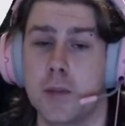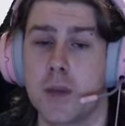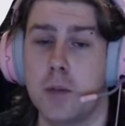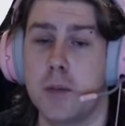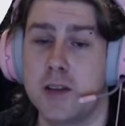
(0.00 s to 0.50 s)

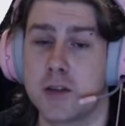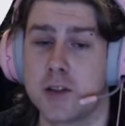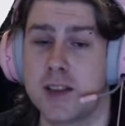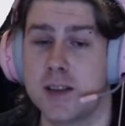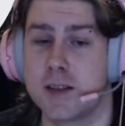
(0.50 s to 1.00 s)
Mental
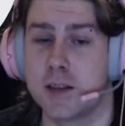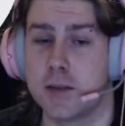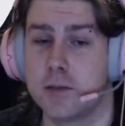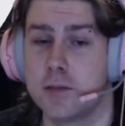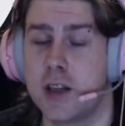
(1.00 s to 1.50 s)

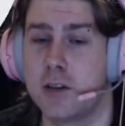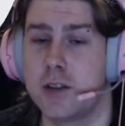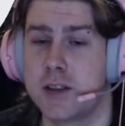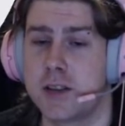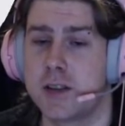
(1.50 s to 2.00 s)
Sensing. Now
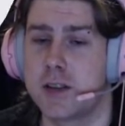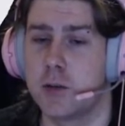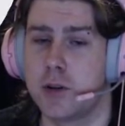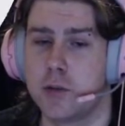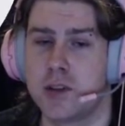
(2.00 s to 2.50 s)
this is the
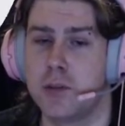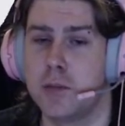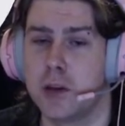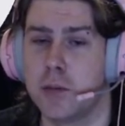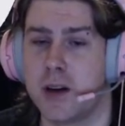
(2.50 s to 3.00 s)
one with the
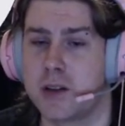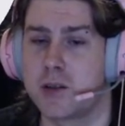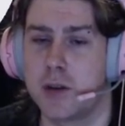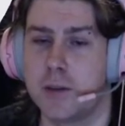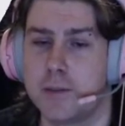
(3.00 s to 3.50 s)
money bags, right?